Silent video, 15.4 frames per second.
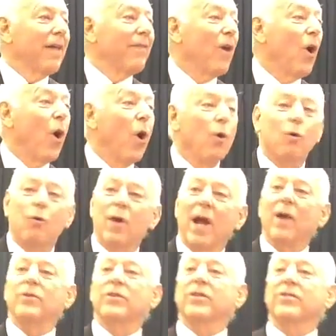The whole
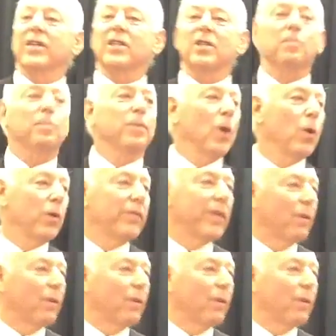crowd just exploded.